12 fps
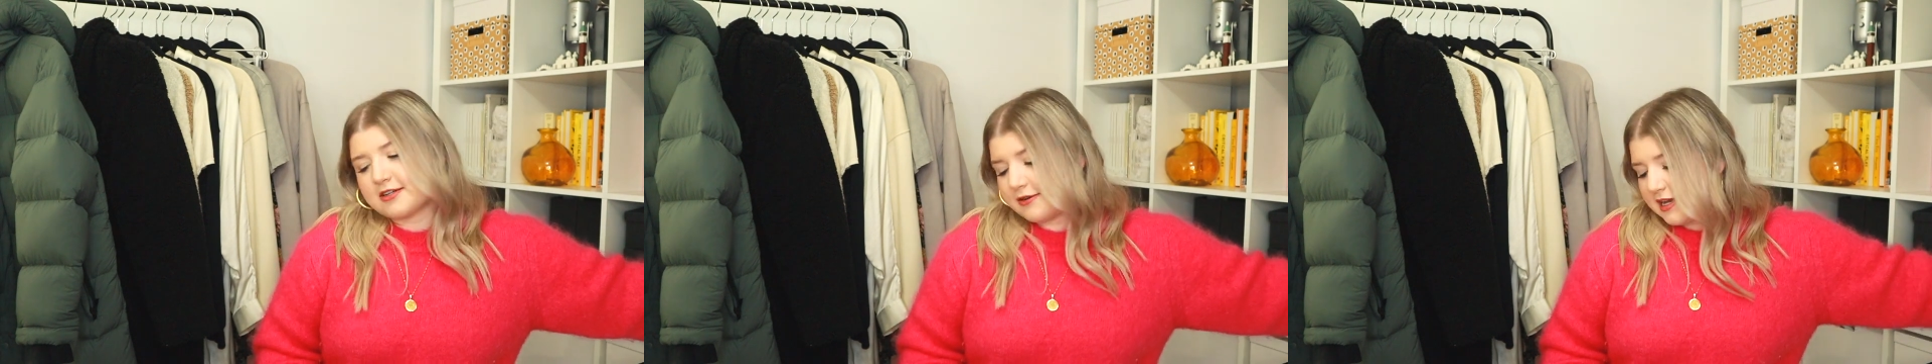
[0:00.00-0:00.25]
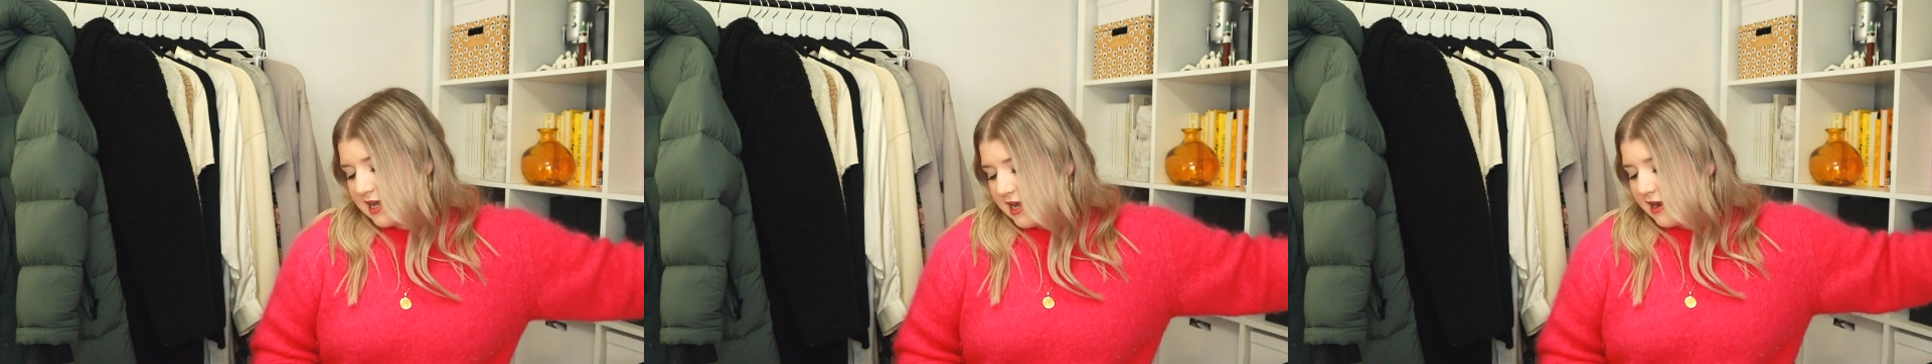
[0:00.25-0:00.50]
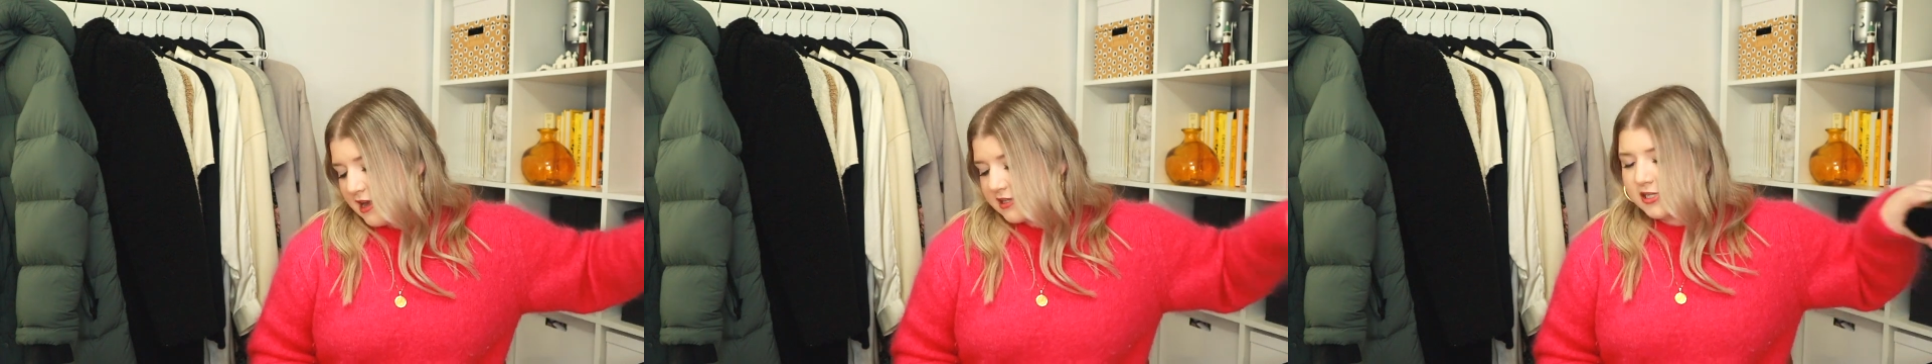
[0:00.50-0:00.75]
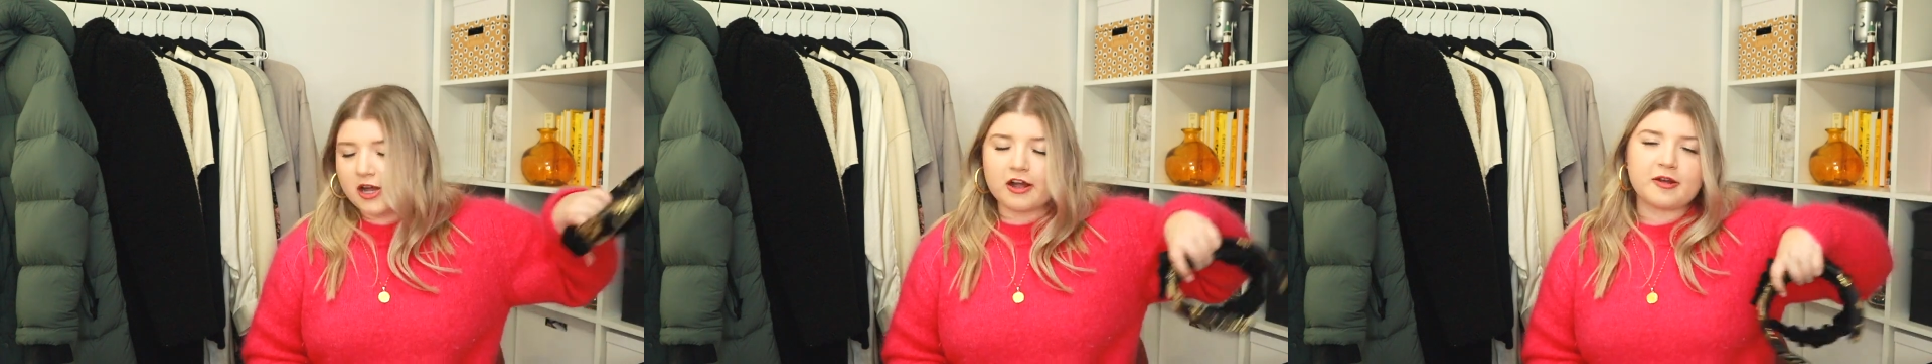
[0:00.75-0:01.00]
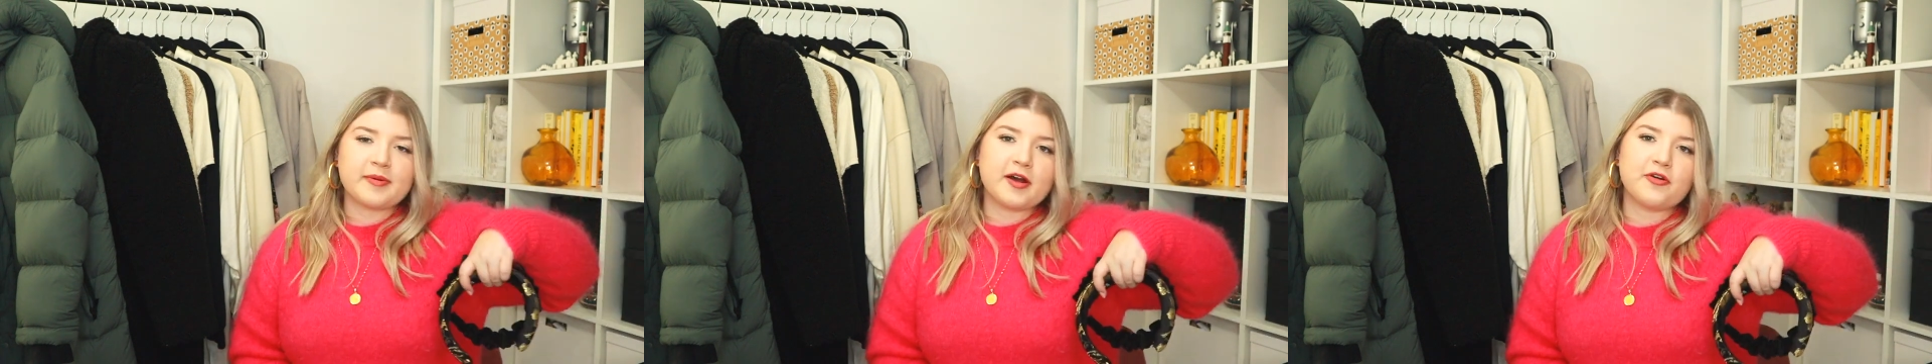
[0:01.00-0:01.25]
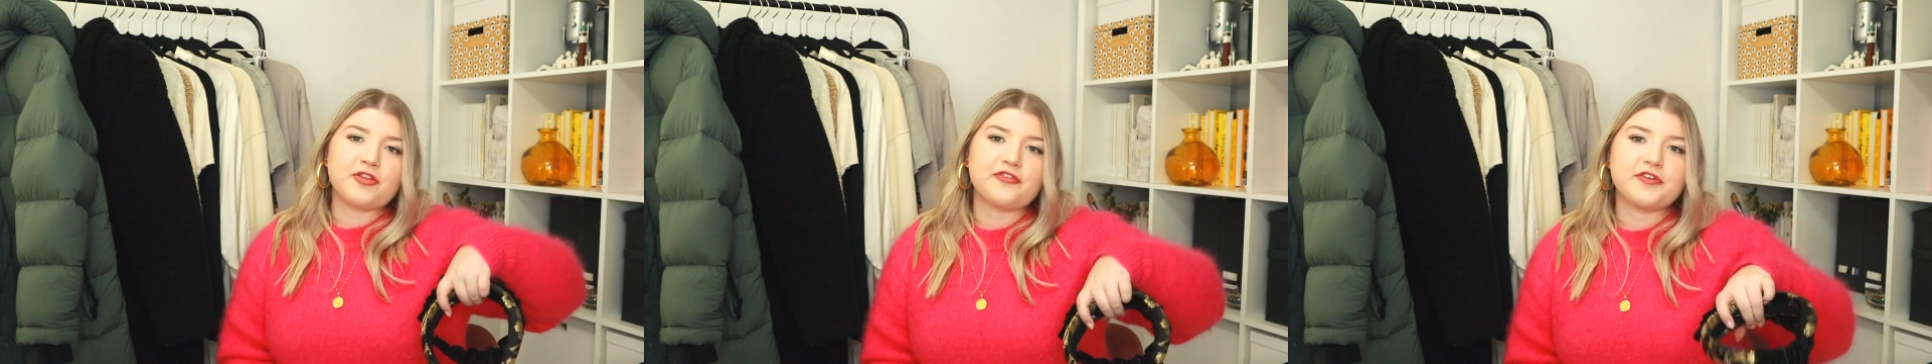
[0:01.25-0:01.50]
go ahead and talk
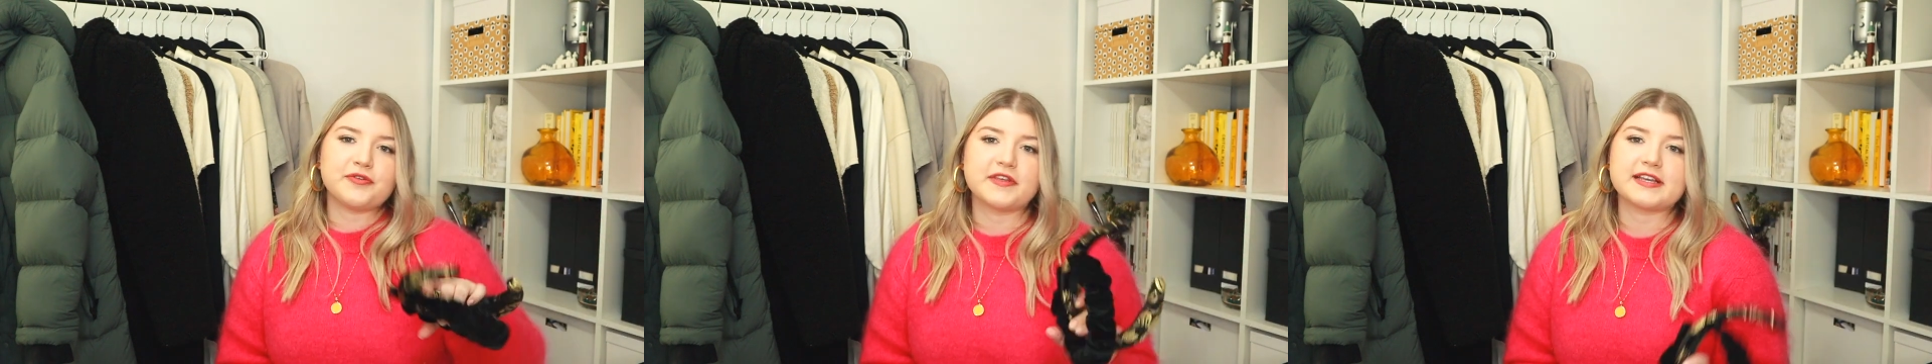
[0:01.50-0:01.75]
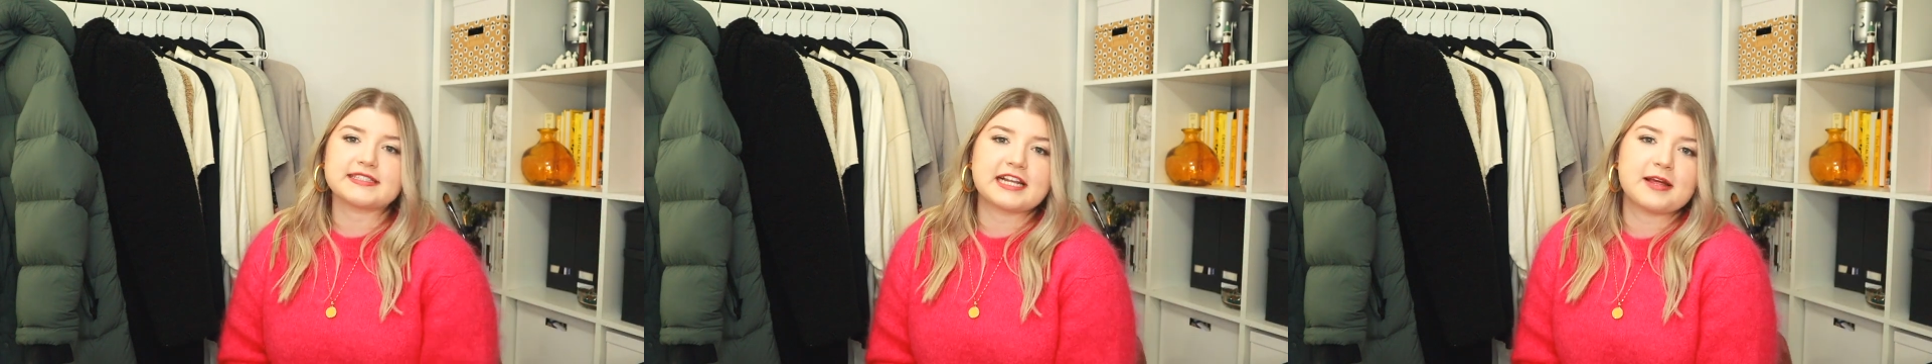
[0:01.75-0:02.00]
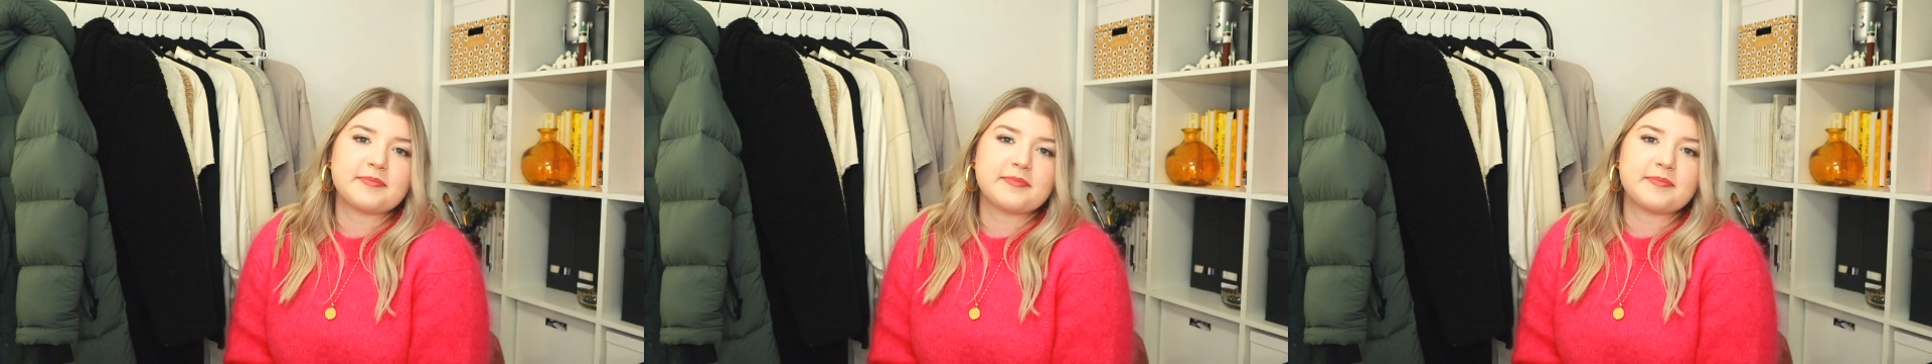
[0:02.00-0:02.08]
about the few things that